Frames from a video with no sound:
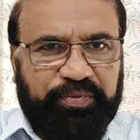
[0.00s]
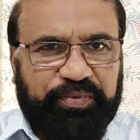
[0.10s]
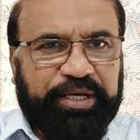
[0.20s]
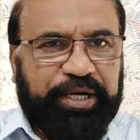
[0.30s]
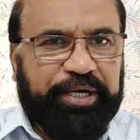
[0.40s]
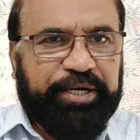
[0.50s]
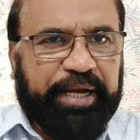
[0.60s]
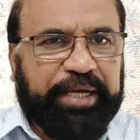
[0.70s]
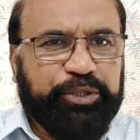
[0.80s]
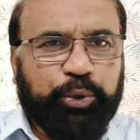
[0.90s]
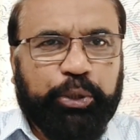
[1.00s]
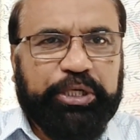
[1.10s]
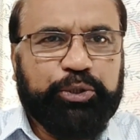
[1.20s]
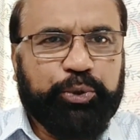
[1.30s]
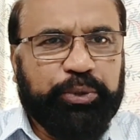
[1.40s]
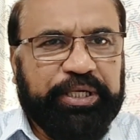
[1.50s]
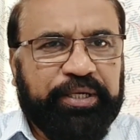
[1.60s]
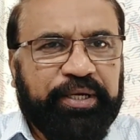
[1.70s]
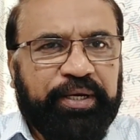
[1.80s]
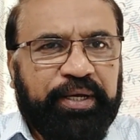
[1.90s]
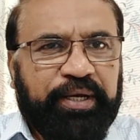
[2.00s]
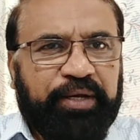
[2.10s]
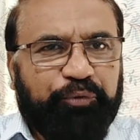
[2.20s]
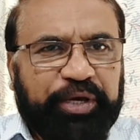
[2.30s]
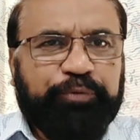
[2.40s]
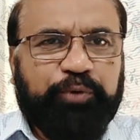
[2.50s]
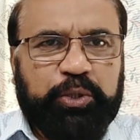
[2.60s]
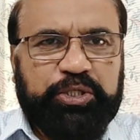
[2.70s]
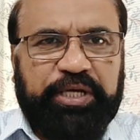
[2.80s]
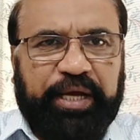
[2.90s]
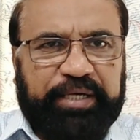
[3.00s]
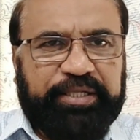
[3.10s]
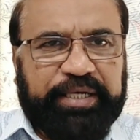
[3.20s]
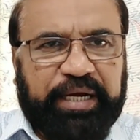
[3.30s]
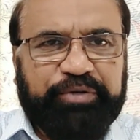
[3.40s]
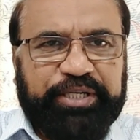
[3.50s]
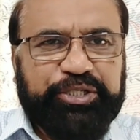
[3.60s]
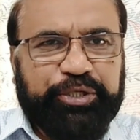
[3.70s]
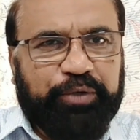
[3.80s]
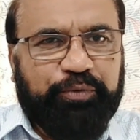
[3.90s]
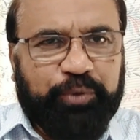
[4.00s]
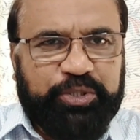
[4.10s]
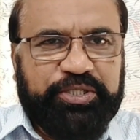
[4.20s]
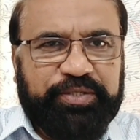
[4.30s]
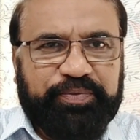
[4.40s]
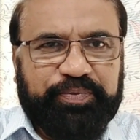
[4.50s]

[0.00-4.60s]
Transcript: They interact only through the weak force and the gravitational force.